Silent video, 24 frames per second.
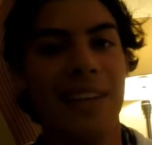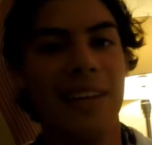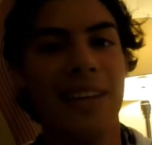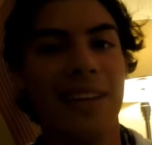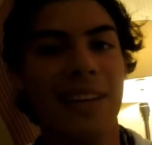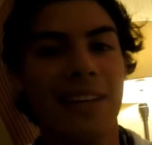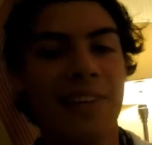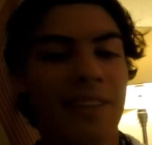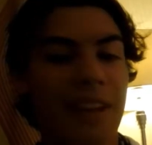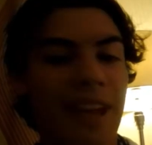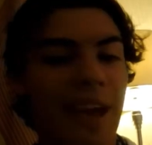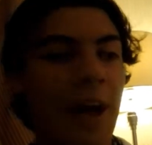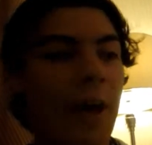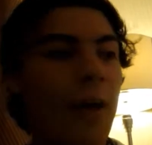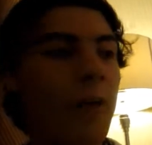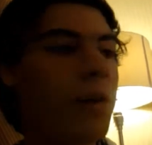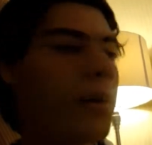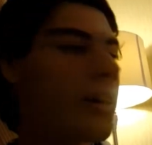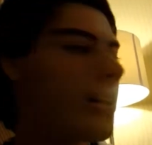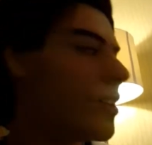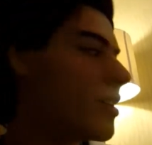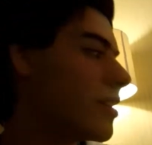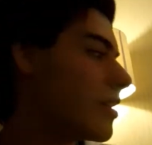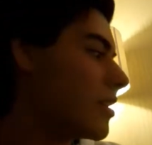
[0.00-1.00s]
it here now.
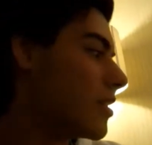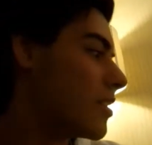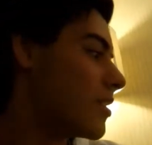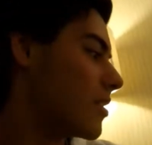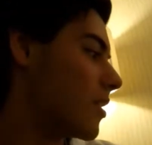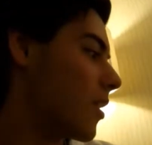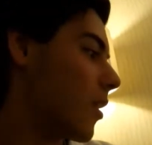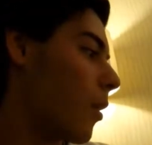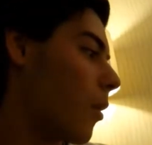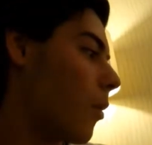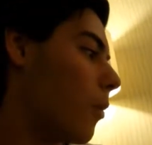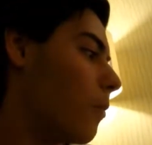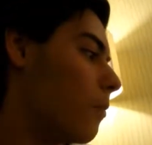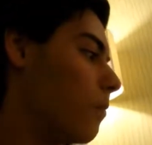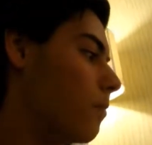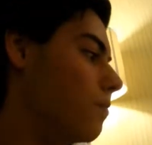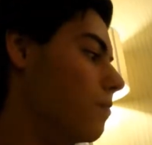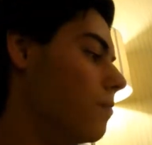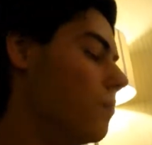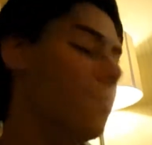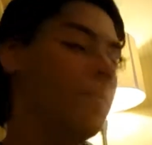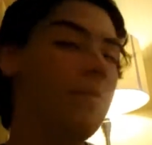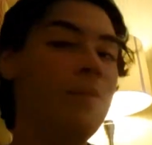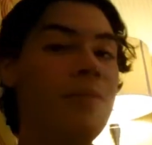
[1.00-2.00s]
So,
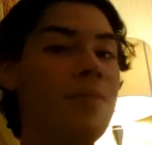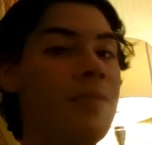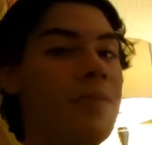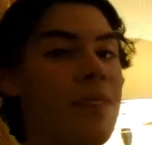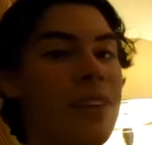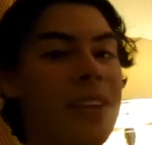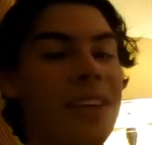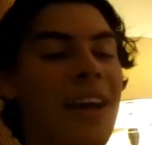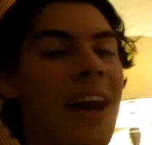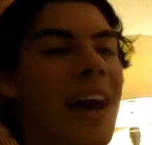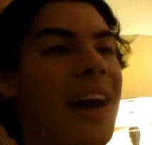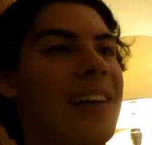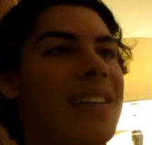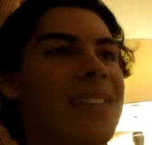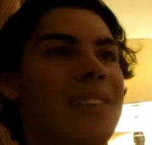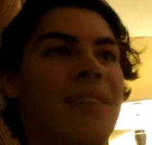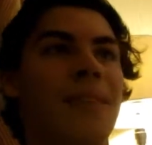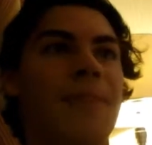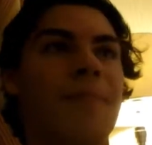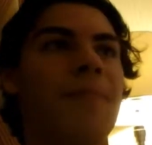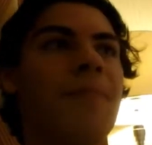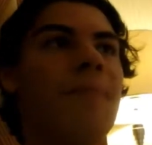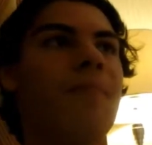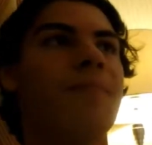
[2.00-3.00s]
guys.
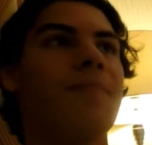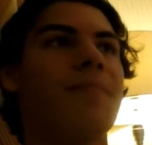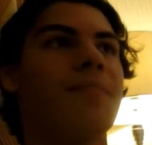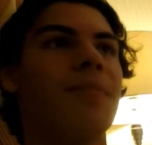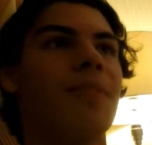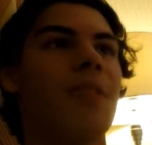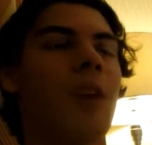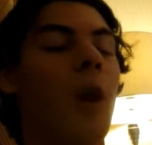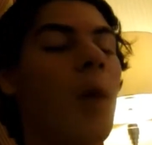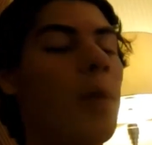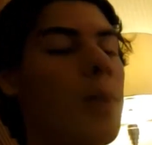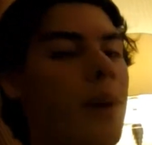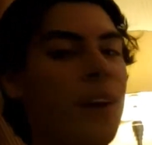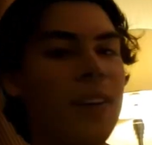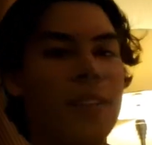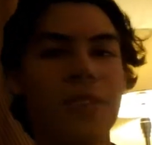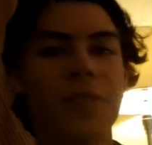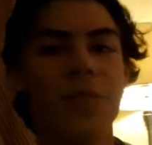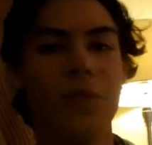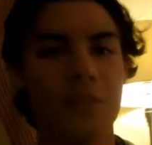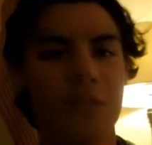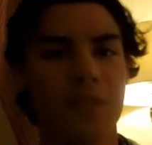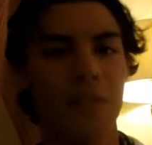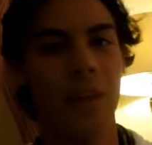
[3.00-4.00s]
Hope you guys
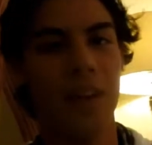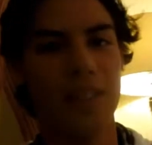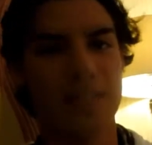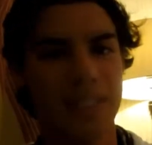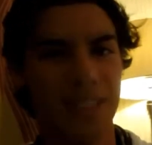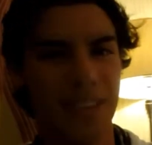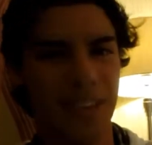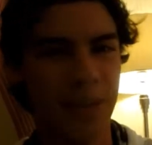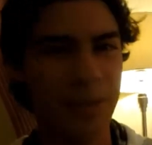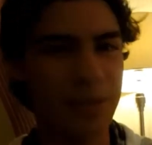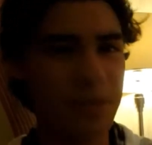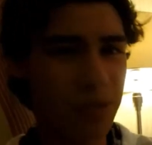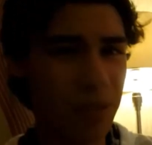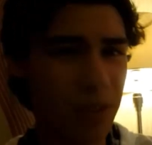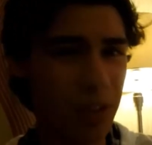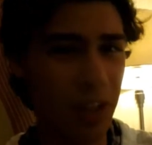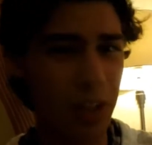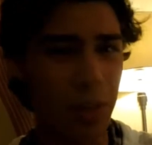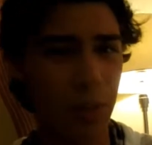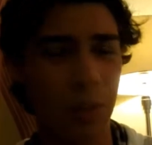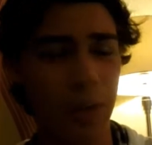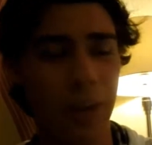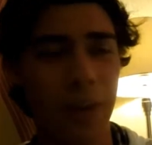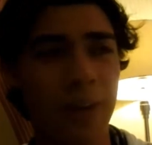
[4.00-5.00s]
enjoyed the vlog today. It was
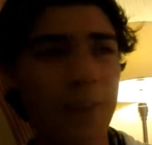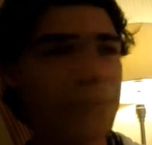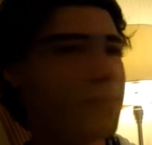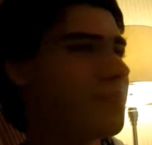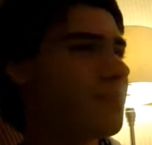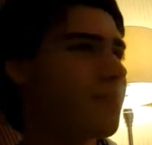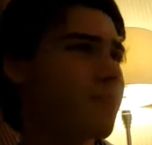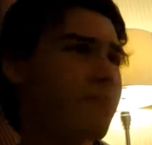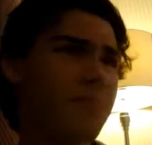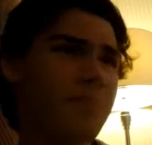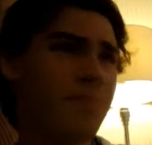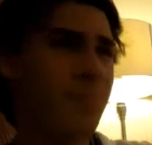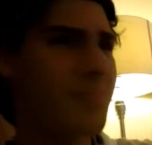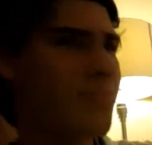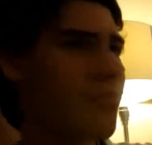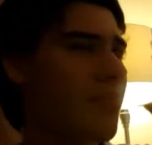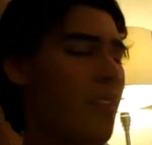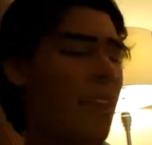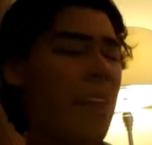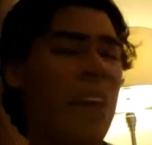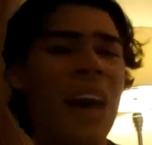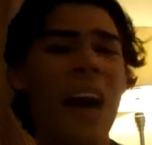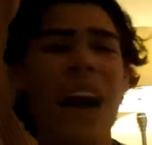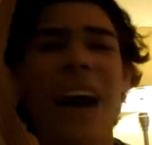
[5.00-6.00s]
really weird.
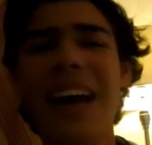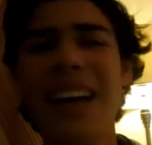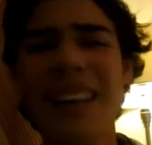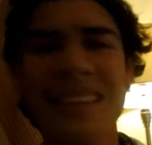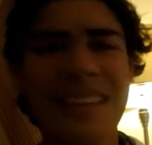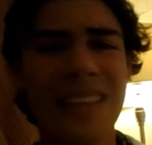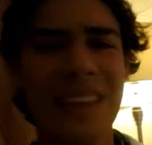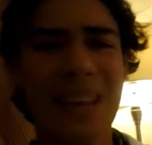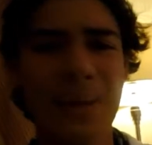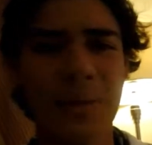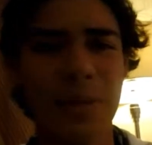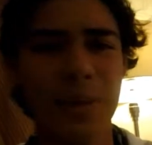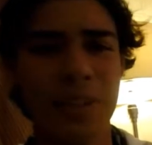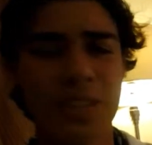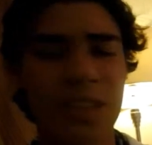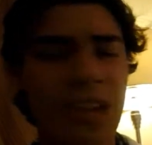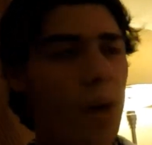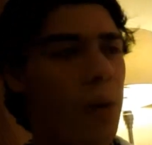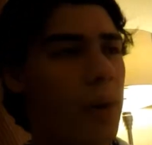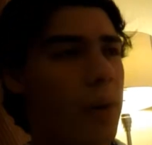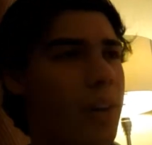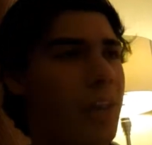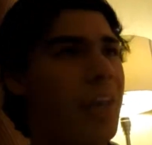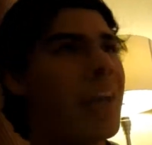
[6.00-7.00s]
I didn't get that much
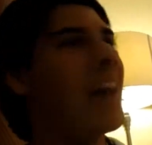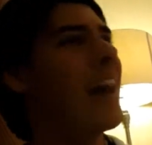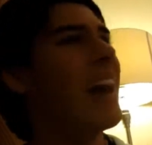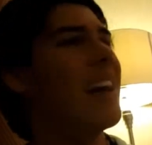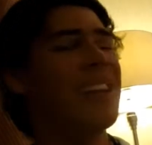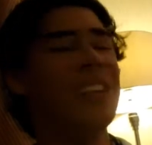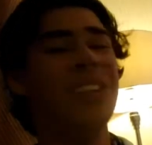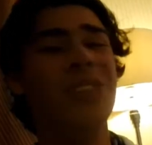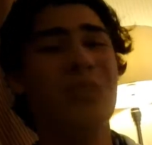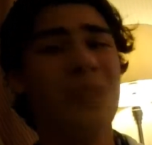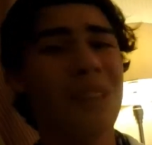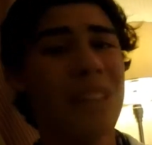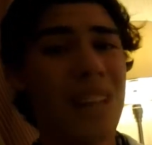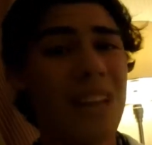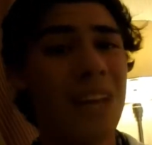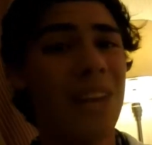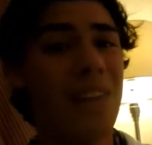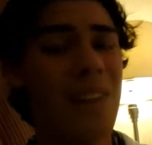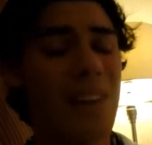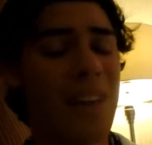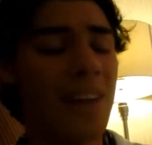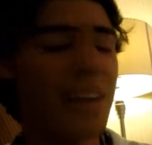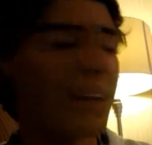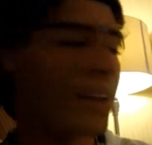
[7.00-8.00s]
going. I need to do a lot
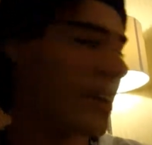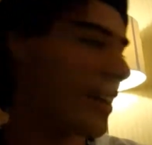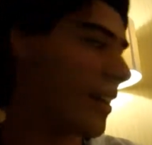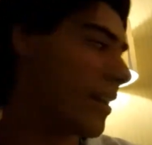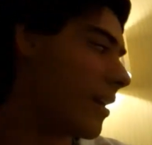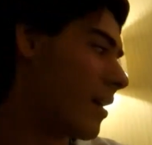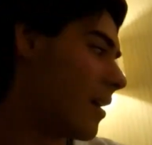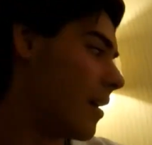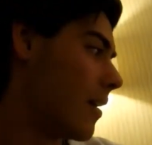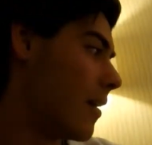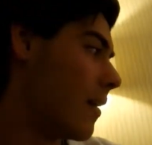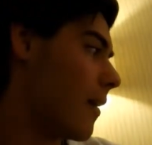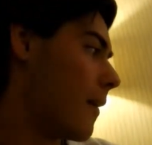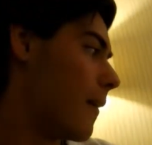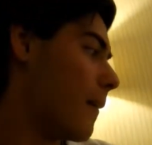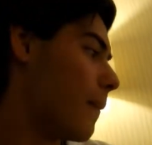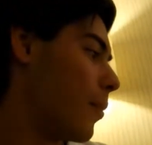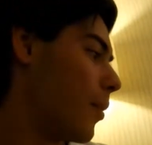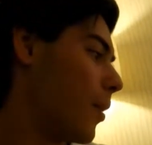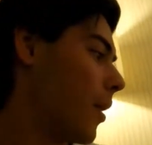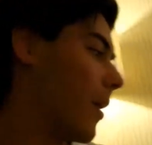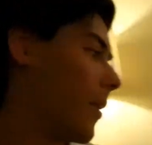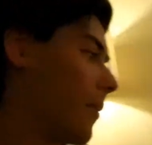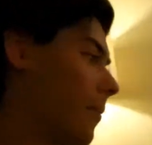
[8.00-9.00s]
of editing,
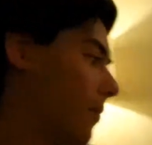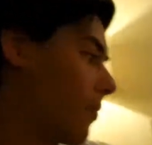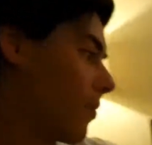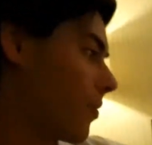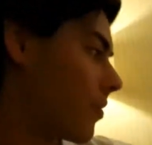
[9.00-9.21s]
but